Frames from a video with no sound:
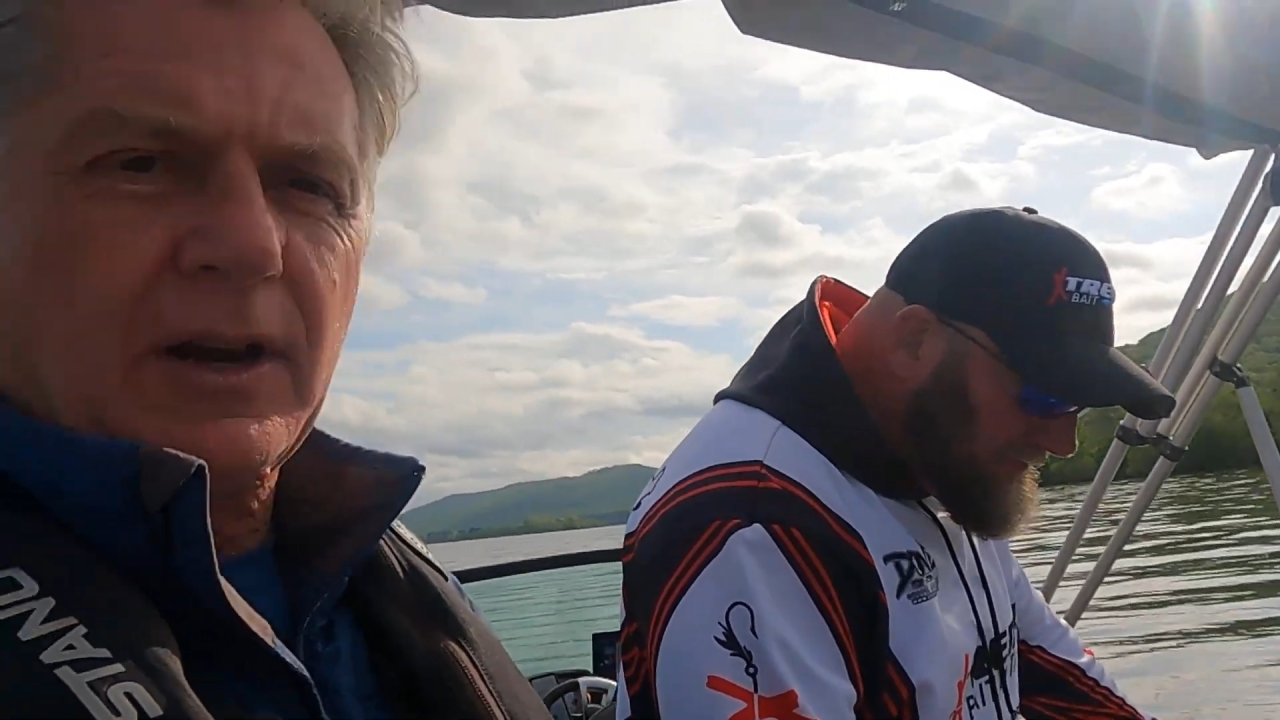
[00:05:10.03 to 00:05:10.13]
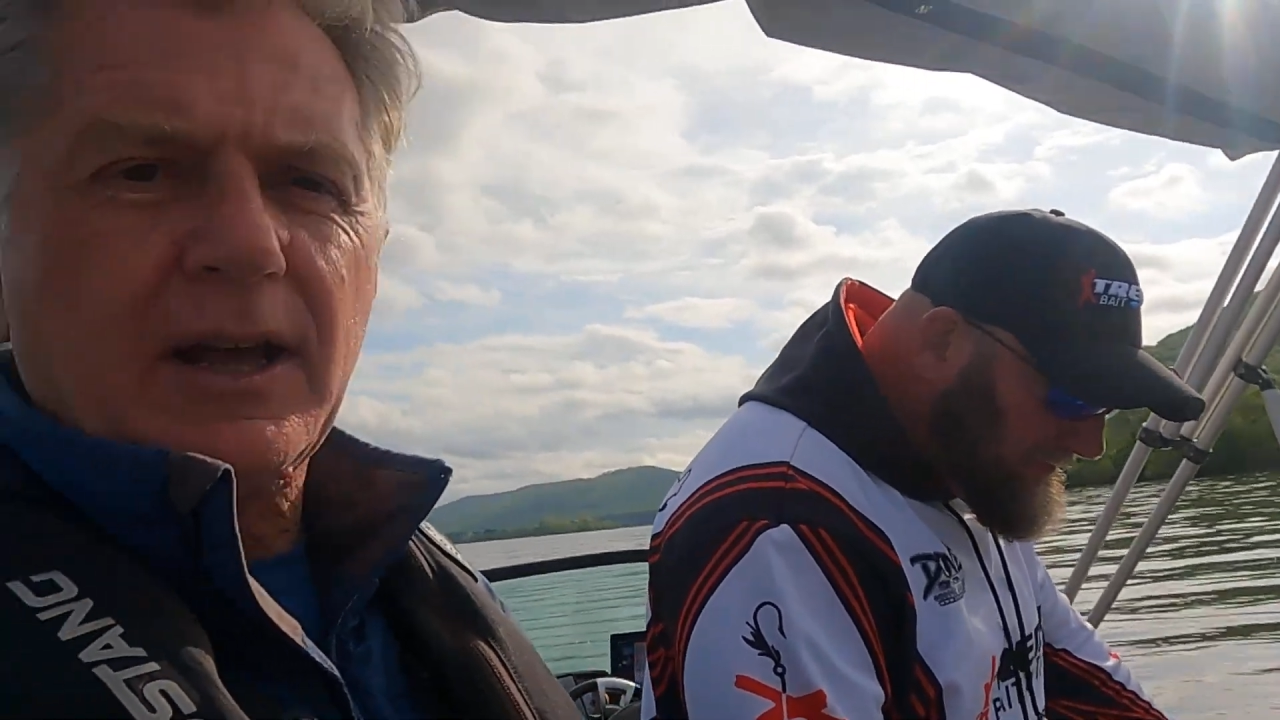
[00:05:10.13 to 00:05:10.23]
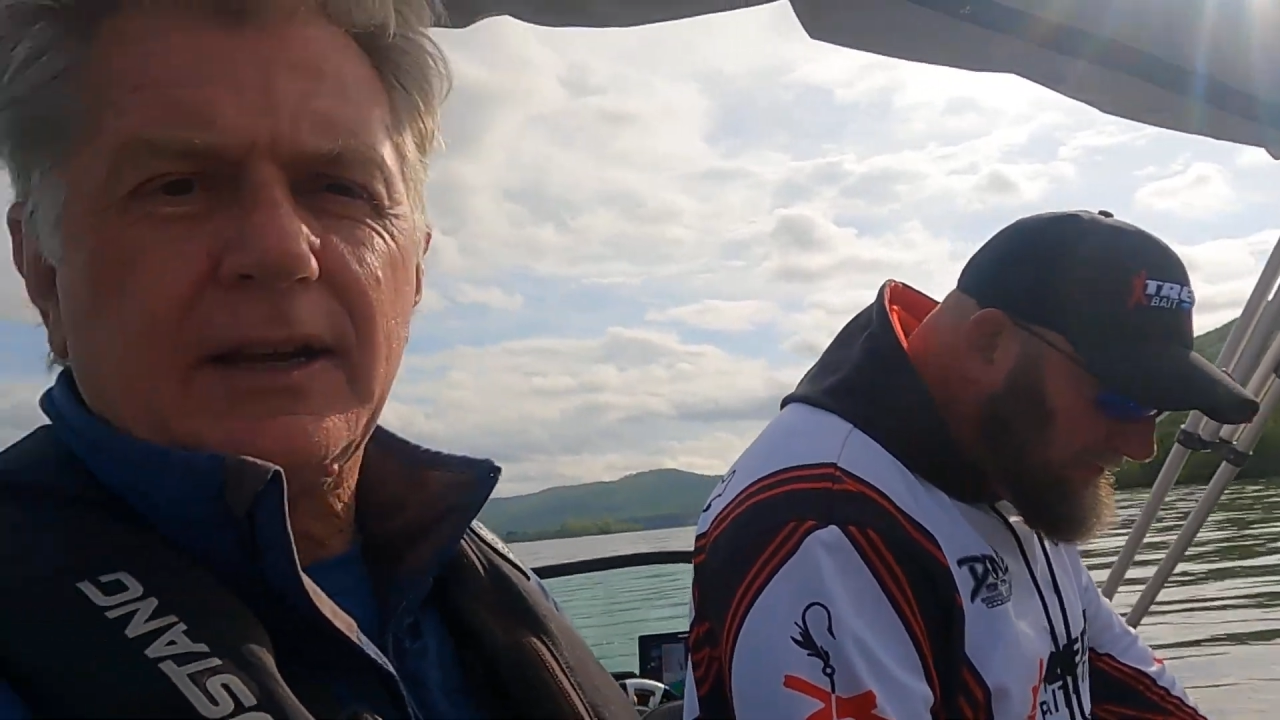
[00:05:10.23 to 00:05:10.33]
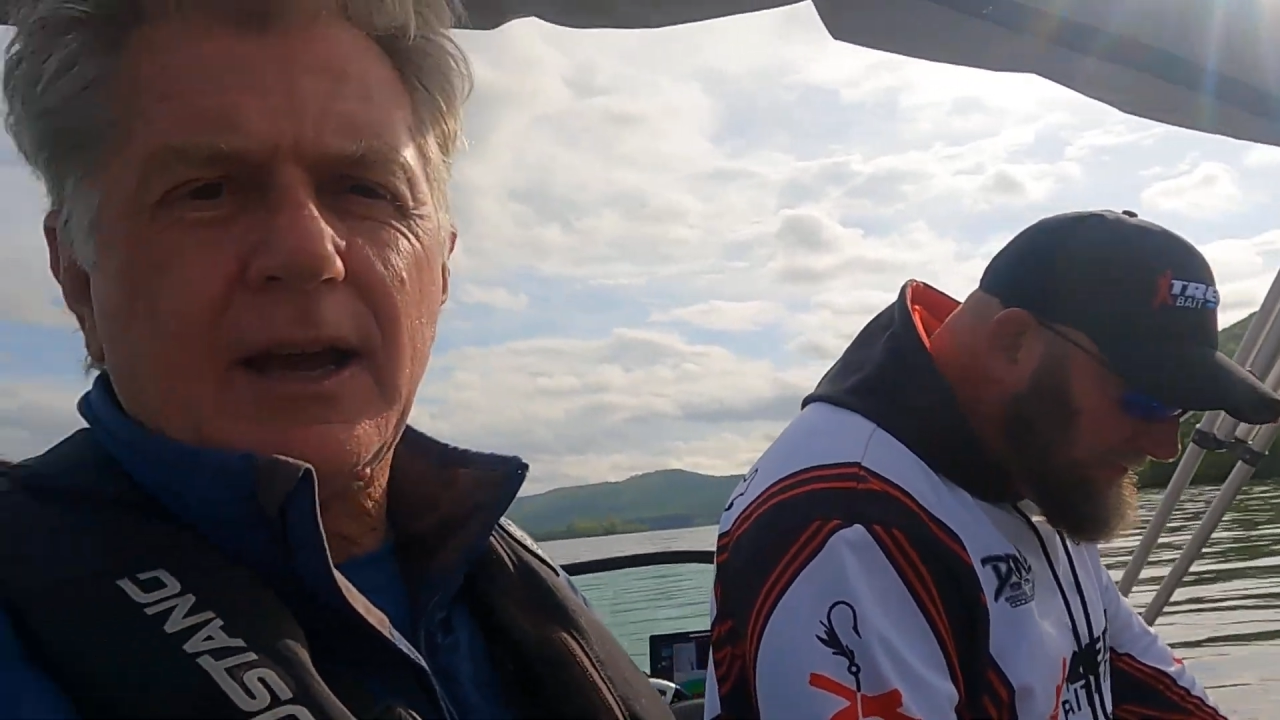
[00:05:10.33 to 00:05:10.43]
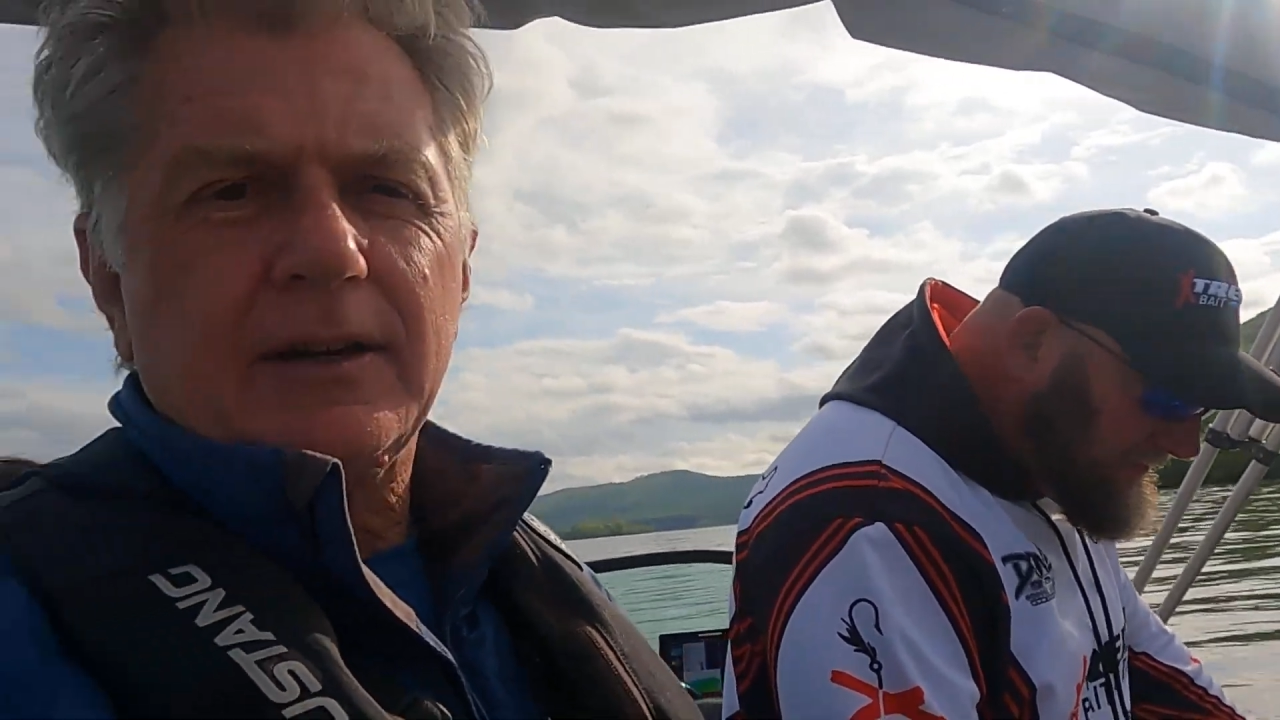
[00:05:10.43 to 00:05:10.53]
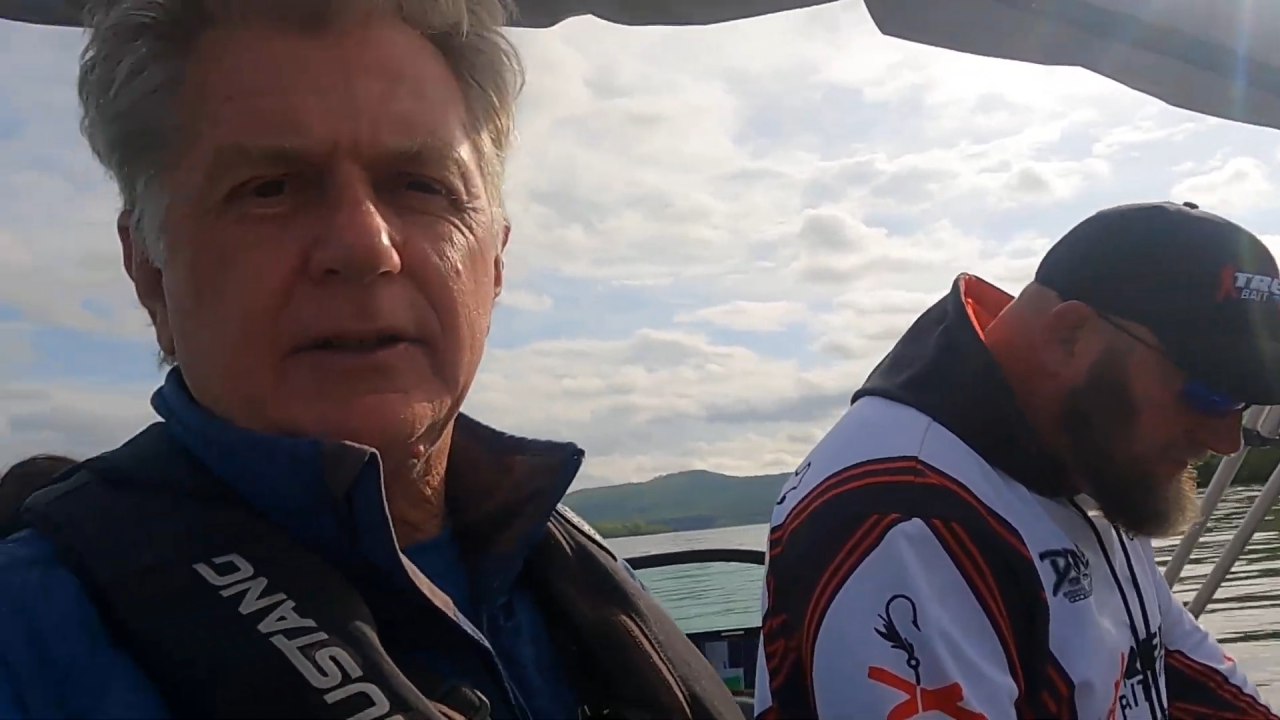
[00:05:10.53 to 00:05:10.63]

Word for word: all that kind